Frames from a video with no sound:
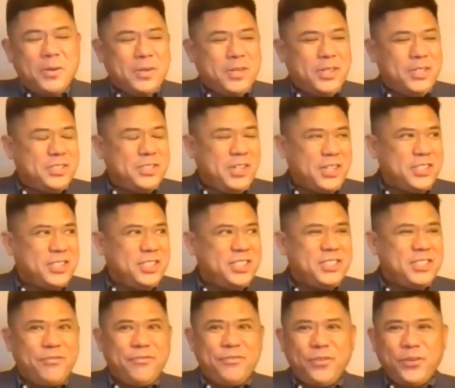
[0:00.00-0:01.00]
construction is
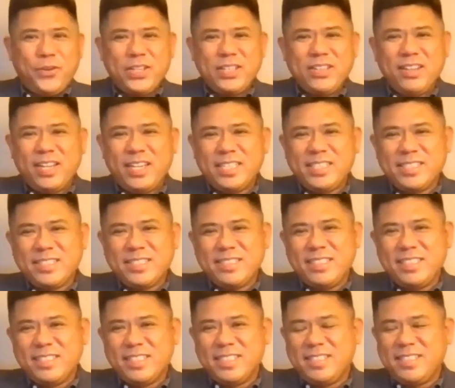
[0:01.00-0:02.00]
the fourth largest
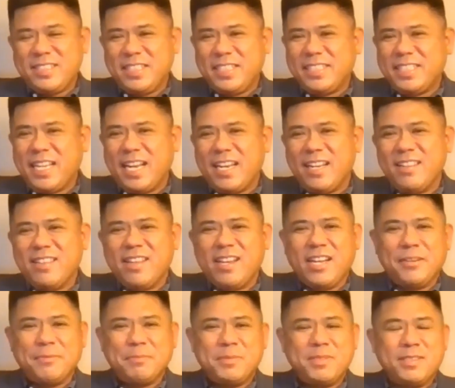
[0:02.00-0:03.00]
industry in Canada
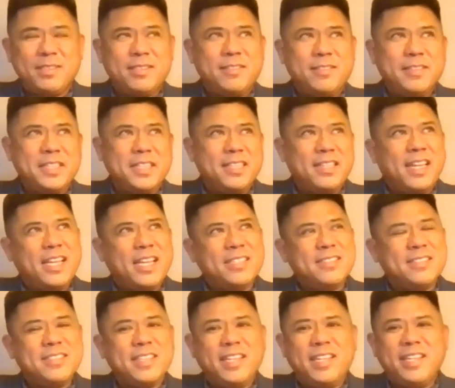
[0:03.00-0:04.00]
after real
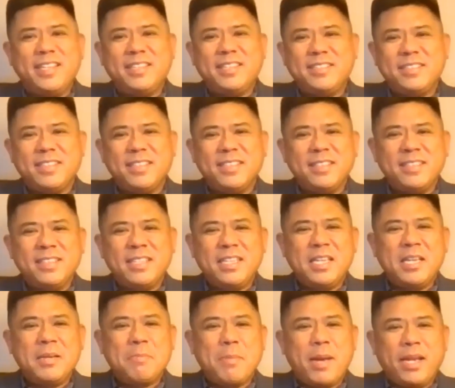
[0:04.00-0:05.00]
estate,
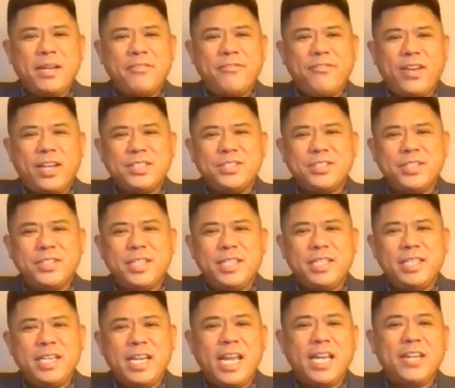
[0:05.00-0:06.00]

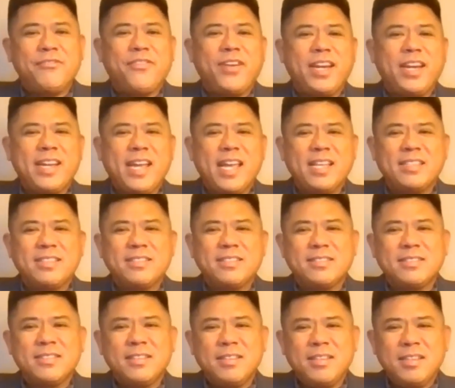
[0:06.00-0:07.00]
manufacturing, and
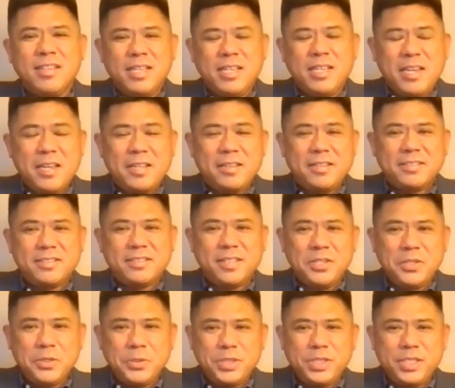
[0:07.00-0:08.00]
finance. It is a
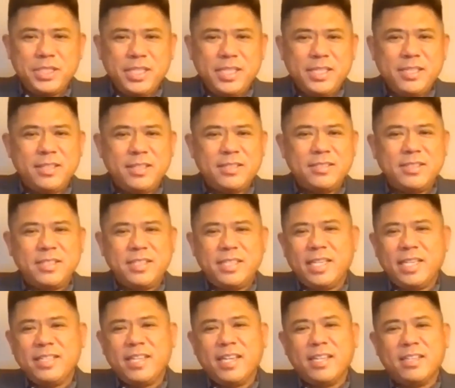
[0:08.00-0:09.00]
huge industry,
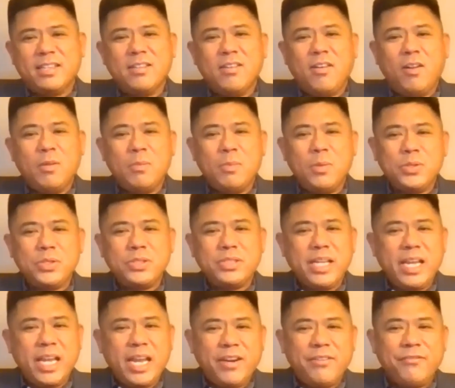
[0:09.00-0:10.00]
and yet almost
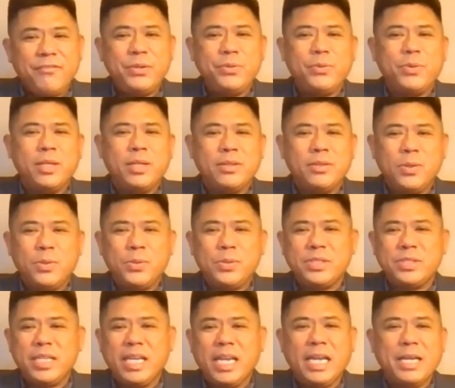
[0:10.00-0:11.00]
everyone
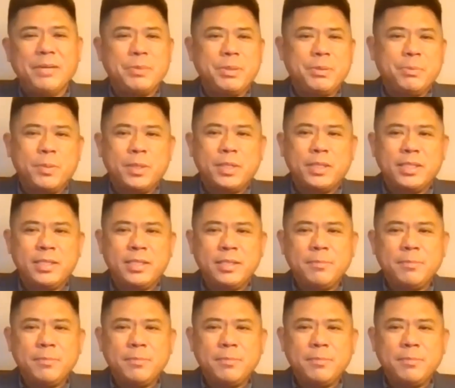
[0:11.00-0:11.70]
knows everybody.